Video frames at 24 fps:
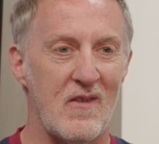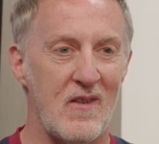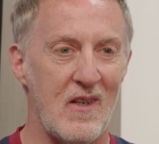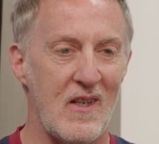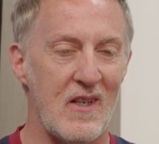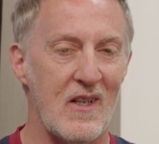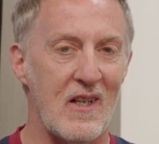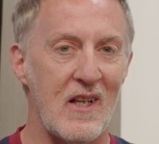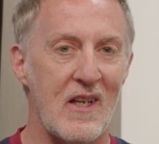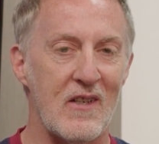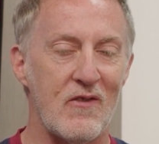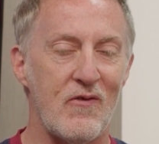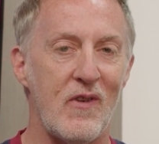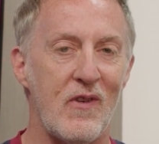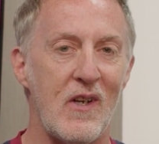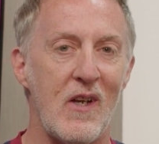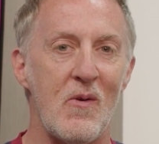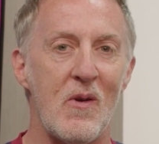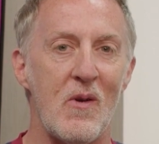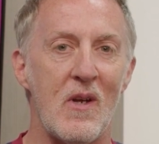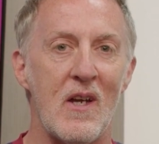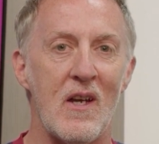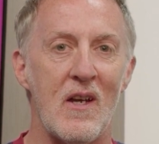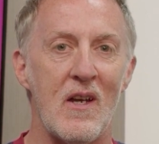in the last few
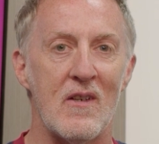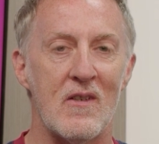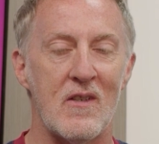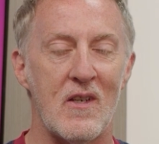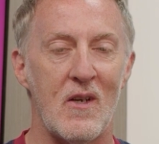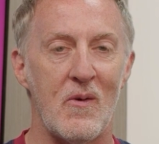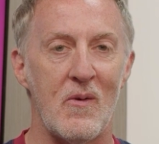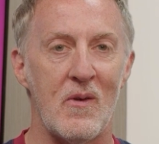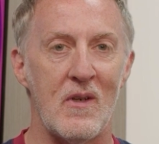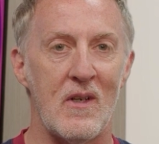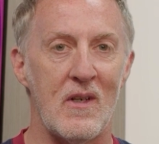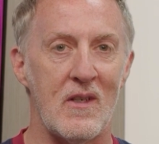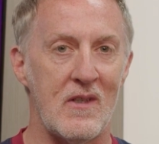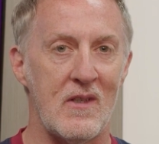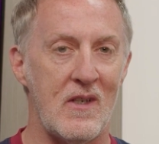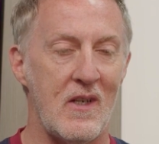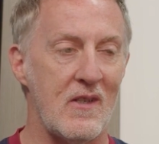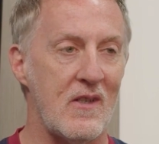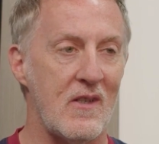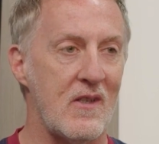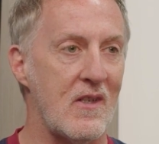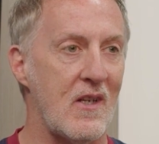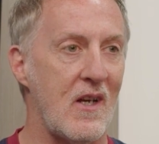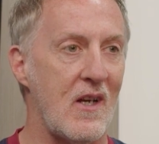years, so it's
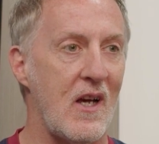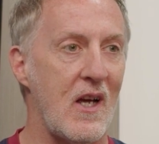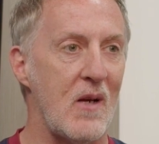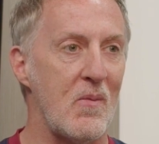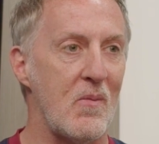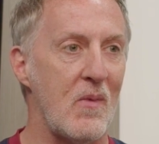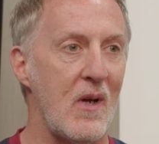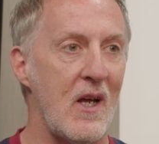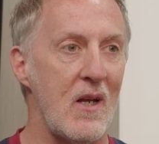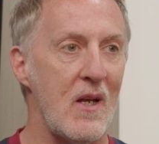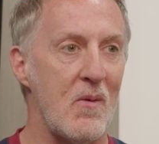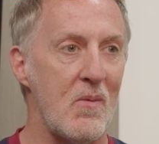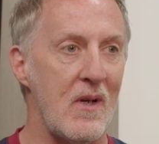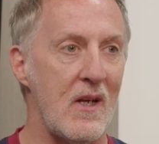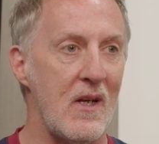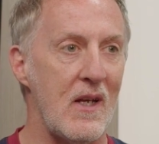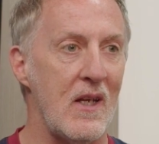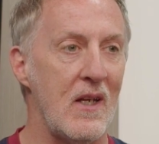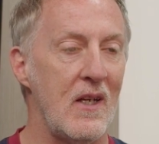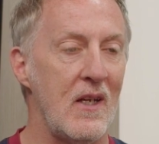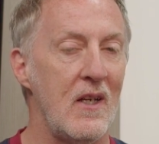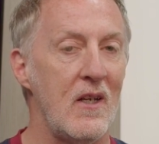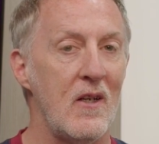his time maybe.